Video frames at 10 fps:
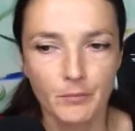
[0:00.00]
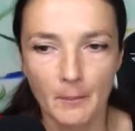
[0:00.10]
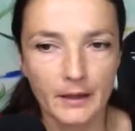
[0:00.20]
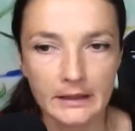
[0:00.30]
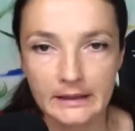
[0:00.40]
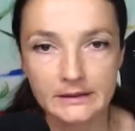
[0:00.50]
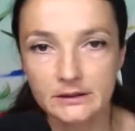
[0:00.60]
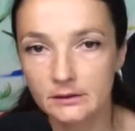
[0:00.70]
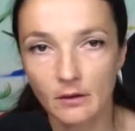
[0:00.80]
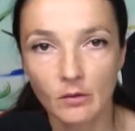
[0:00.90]

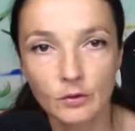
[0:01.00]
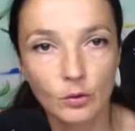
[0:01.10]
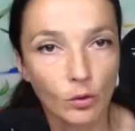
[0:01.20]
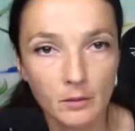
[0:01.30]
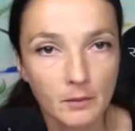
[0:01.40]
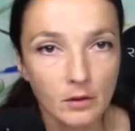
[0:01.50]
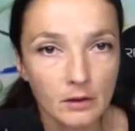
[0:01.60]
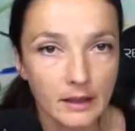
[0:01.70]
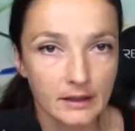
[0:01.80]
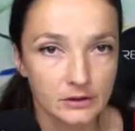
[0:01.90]
because
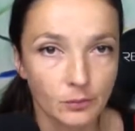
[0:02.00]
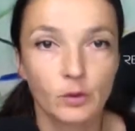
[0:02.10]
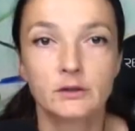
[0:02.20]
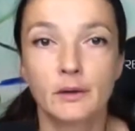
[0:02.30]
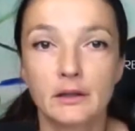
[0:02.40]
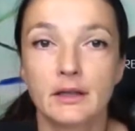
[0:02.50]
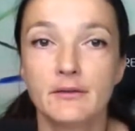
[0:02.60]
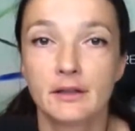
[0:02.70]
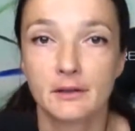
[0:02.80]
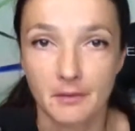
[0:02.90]
normal is what we
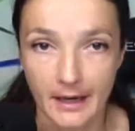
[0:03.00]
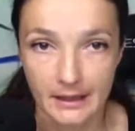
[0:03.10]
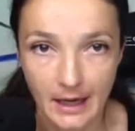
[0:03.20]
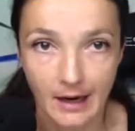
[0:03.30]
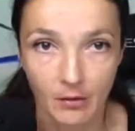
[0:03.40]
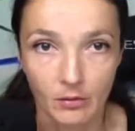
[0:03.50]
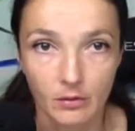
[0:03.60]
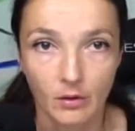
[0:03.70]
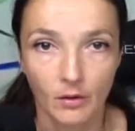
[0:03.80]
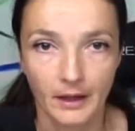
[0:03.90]
live in right now.
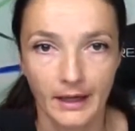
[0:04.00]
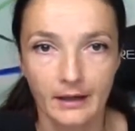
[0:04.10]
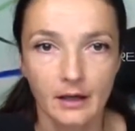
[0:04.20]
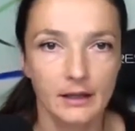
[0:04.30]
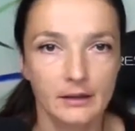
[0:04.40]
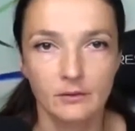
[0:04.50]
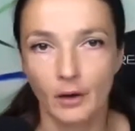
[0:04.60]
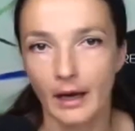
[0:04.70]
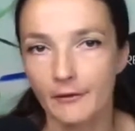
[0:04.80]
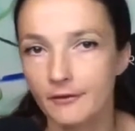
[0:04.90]
Okay,
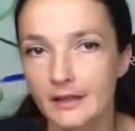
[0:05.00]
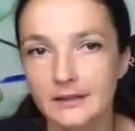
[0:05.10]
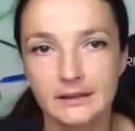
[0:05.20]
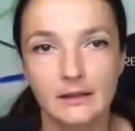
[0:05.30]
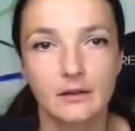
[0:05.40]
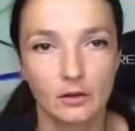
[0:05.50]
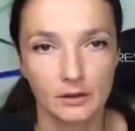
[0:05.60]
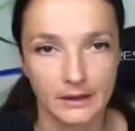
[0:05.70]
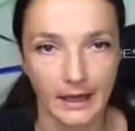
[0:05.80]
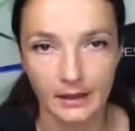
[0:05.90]
every
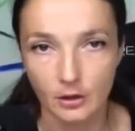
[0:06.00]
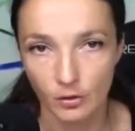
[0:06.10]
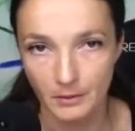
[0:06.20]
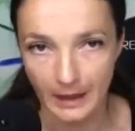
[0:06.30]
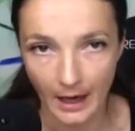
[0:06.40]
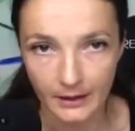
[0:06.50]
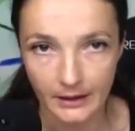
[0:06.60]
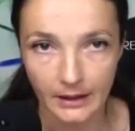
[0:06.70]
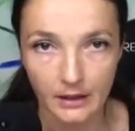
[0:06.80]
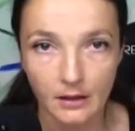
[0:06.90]
single day your
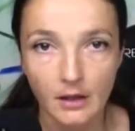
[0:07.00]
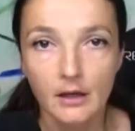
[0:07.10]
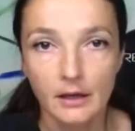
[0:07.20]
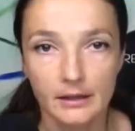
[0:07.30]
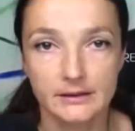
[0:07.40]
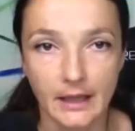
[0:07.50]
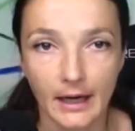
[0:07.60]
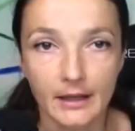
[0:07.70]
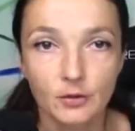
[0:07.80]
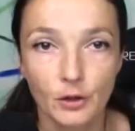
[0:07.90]
reality is
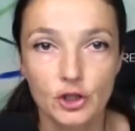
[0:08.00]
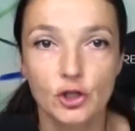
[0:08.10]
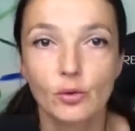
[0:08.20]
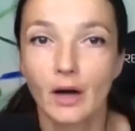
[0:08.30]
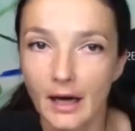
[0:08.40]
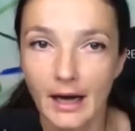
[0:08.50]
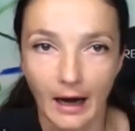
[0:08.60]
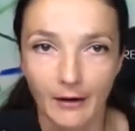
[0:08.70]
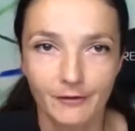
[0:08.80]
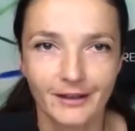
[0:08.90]
that which you
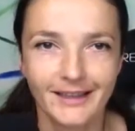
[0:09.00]
have.